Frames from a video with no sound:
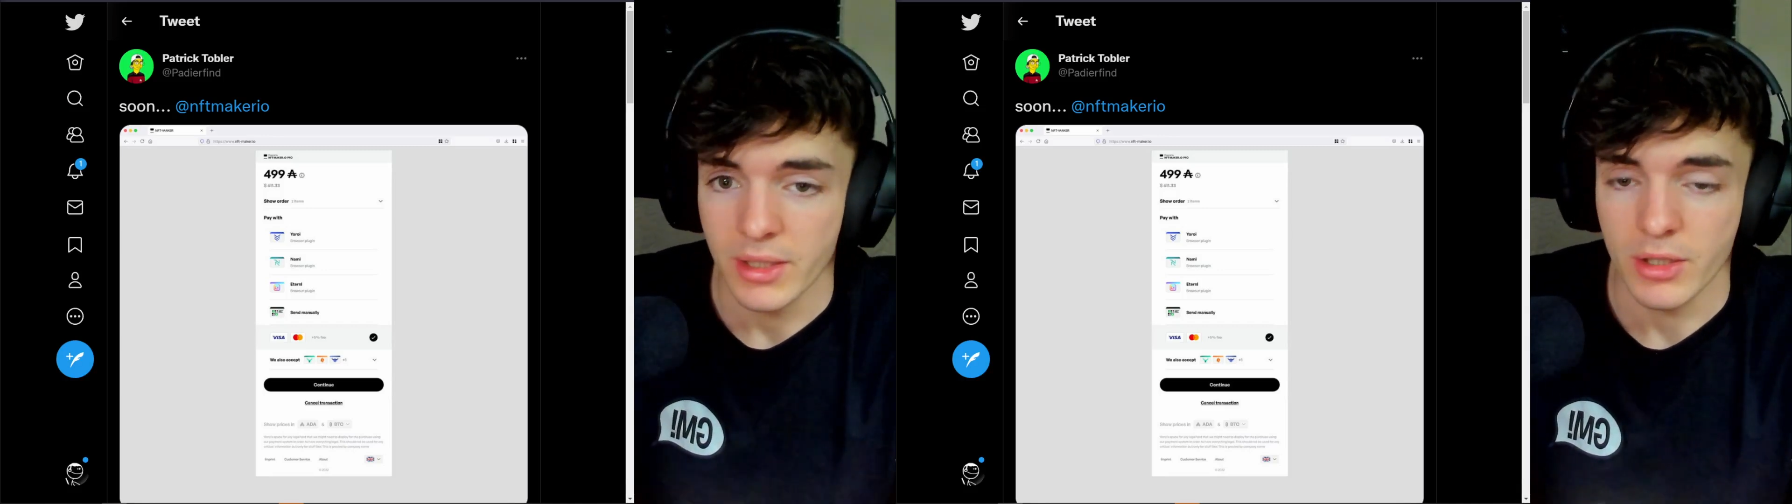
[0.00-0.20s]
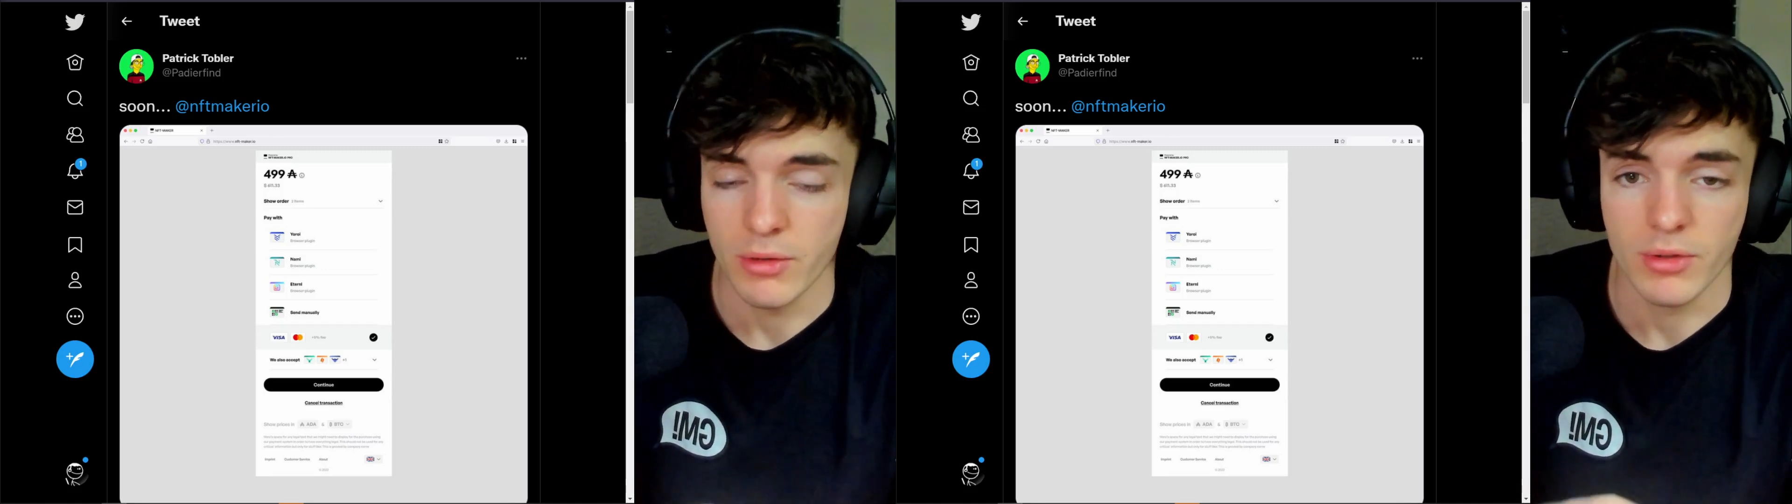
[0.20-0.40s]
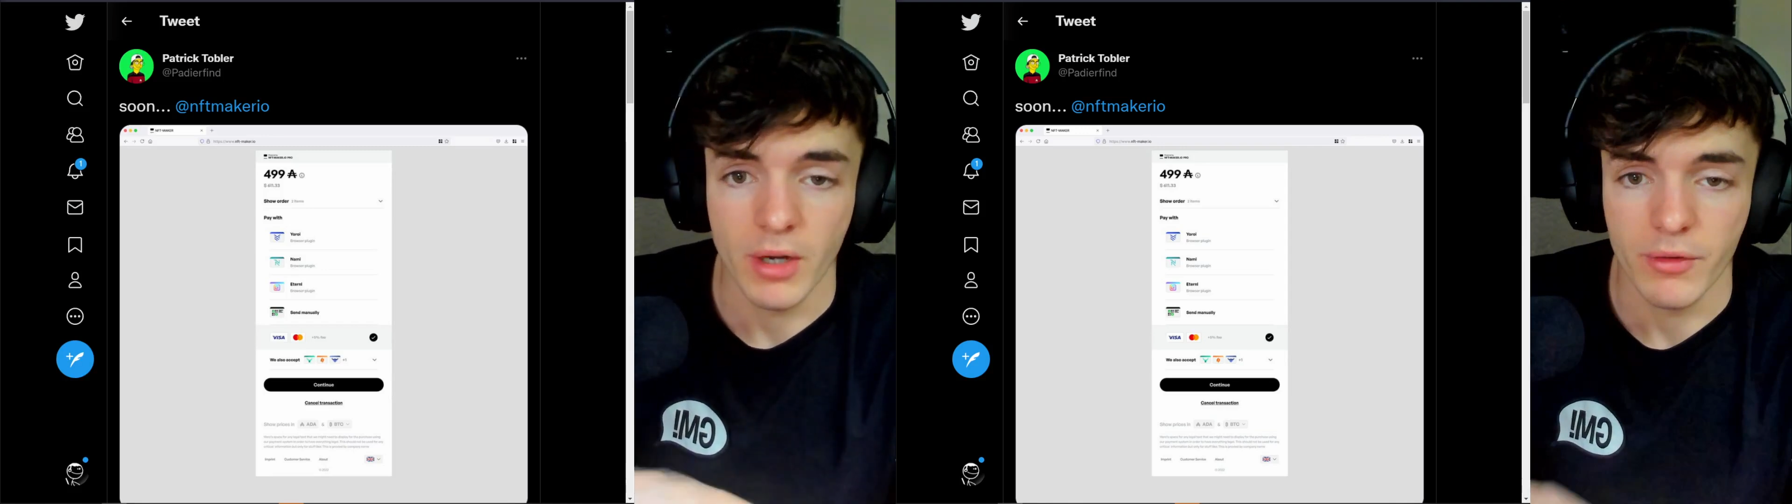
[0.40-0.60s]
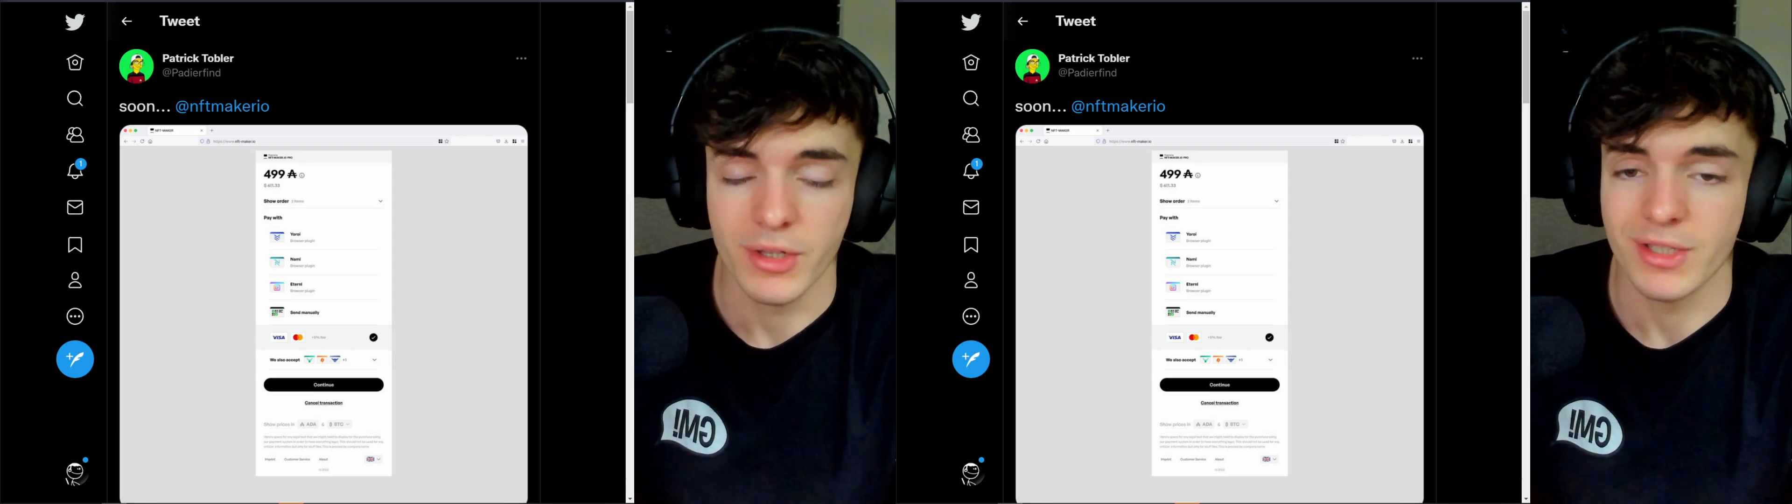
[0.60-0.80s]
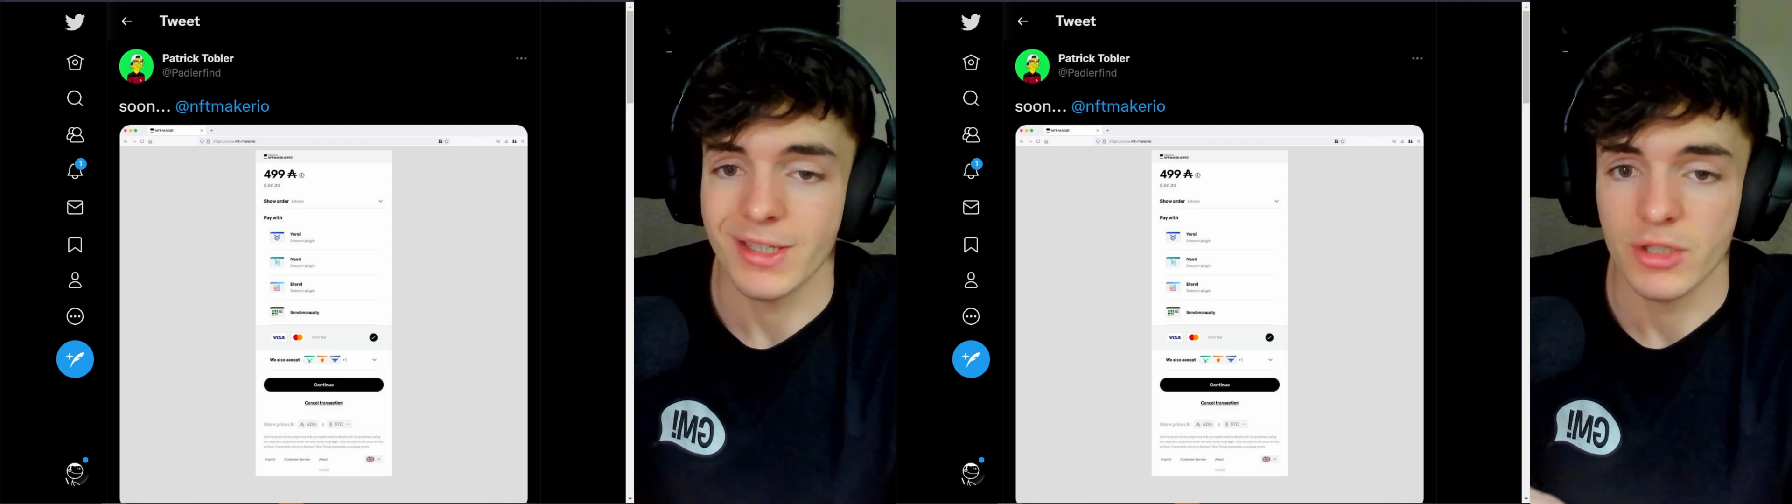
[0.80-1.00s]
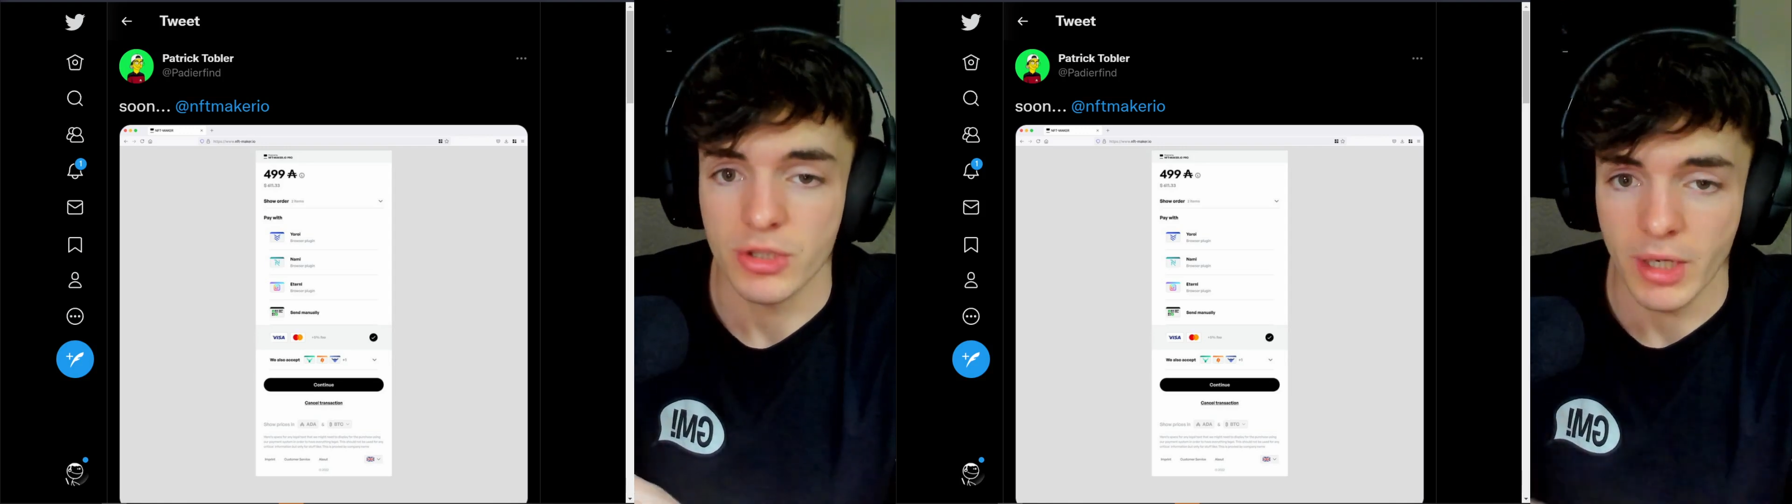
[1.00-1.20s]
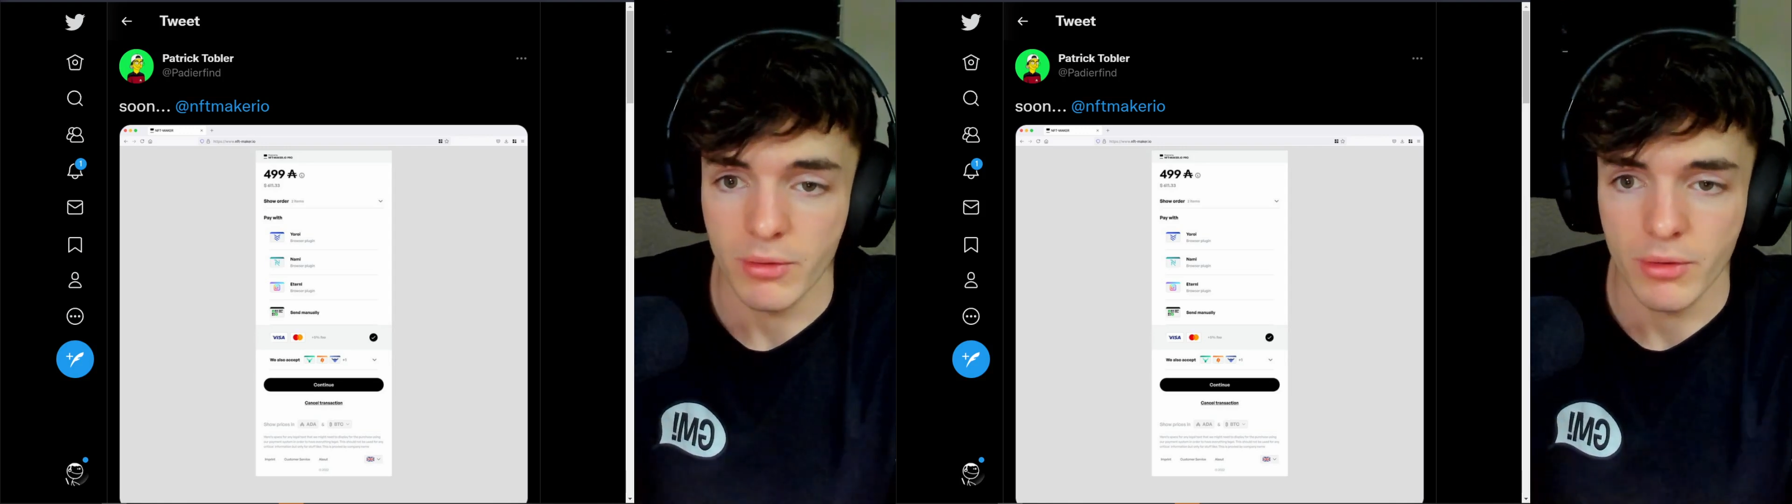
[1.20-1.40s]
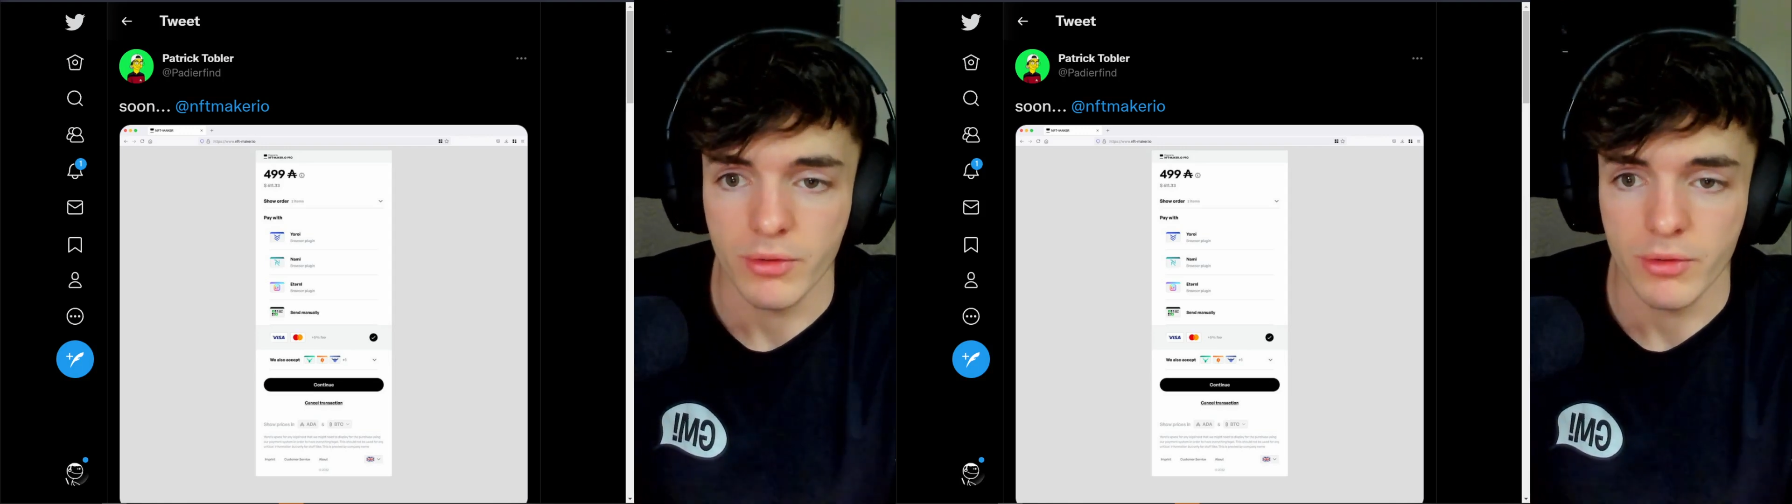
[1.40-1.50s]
you know, governance in general,